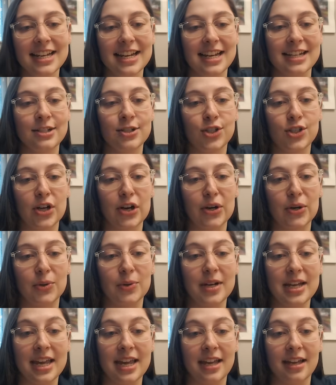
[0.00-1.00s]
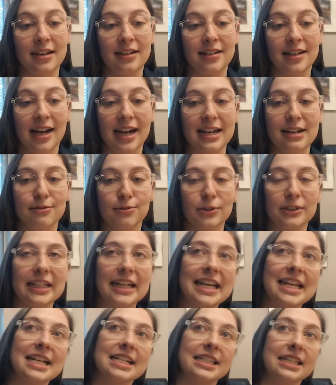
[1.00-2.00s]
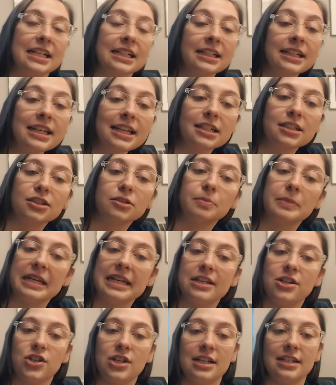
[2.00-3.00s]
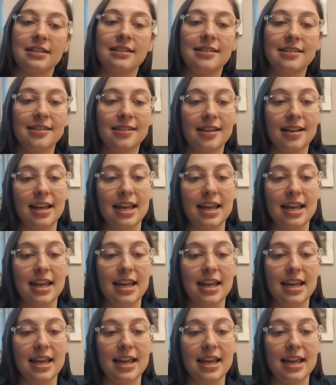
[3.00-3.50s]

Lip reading: And so in kind of relating it to clinical patients,